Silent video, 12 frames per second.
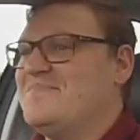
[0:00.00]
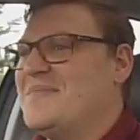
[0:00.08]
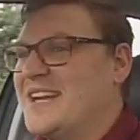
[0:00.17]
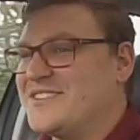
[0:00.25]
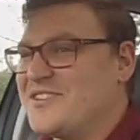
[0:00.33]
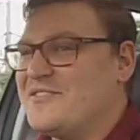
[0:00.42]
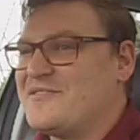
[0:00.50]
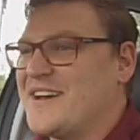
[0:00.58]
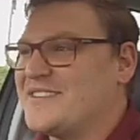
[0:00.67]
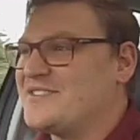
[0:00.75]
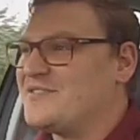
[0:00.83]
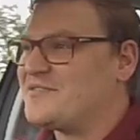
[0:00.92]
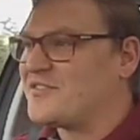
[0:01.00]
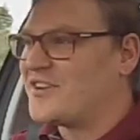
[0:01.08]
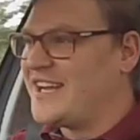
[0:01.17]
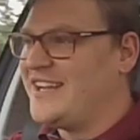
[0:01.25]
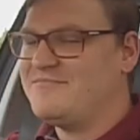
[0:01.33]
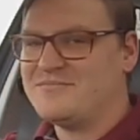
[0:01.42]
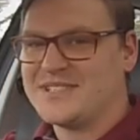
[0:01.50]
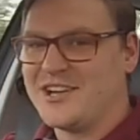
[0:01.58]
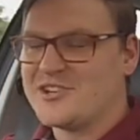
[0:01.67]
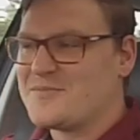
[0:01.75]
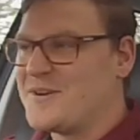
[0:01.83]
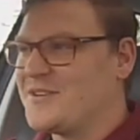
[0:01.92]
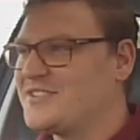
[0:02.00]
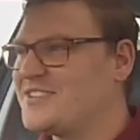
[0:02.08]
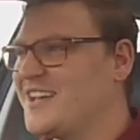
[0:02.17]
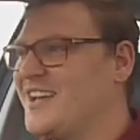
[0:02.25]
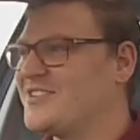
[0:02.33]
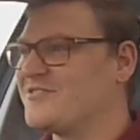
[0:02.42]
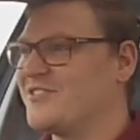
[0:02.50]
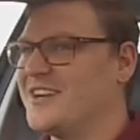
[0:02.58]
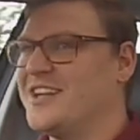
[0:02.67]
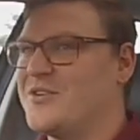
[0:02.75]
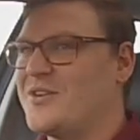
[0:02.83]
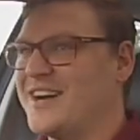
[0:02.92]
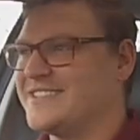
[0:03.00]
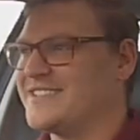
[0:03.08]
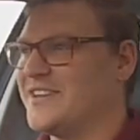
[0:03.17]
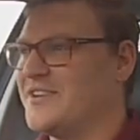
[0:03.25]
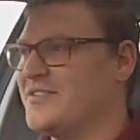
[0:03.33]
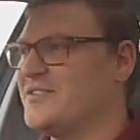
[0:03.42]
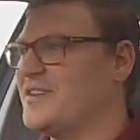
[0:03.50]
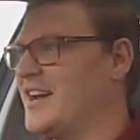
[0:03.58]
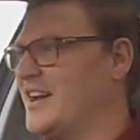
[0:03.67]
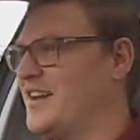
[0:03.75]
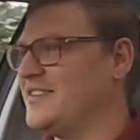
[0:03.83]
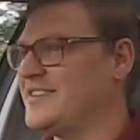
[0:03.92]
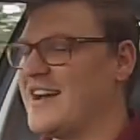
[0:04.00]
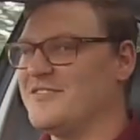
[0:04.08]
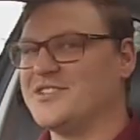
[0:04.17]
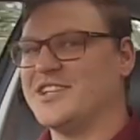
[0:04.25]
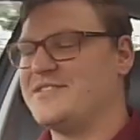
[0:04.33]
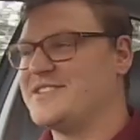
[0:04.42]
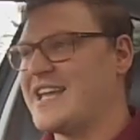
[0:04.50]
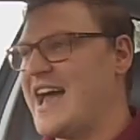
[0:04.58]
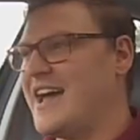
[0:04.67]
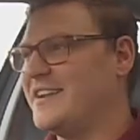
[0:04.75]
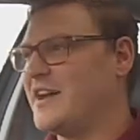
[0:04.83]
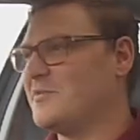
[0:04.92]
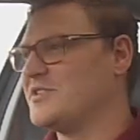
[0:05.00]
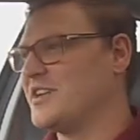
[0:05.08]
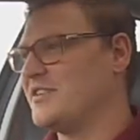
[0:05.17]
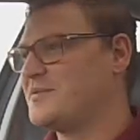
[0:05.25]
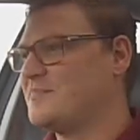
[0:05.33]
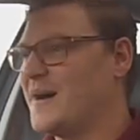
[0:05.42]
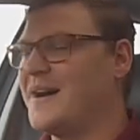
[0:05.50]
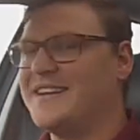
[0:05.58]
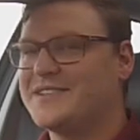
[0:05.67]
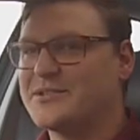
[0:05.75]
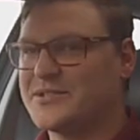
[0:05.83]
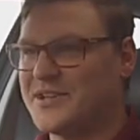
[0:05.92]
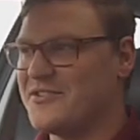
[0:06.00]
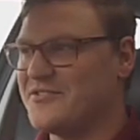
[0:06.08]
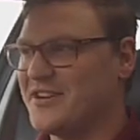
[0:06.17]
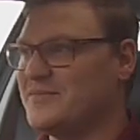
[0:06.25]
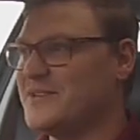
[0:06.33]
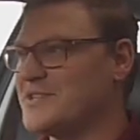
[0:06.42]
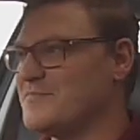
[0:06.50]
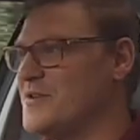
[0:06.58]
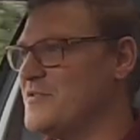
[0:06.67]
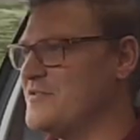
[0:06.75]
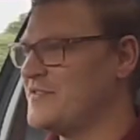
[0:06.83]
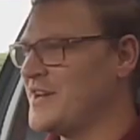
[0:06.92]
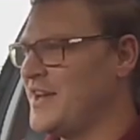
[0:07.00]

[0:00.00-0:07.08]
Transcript: Being a 2003 slush box, it's really quite slow, downshifts and upshifts, but it's also incredibly smooth.